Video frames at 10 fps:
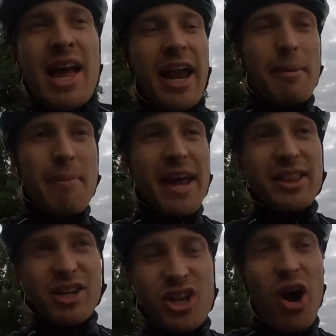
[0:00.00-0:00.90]
and it
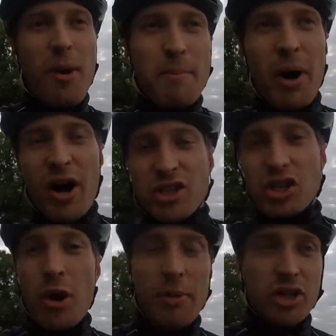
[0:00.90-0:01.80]
made the time pass
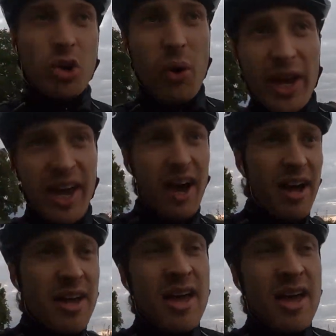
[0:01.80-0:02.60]
so much quicker.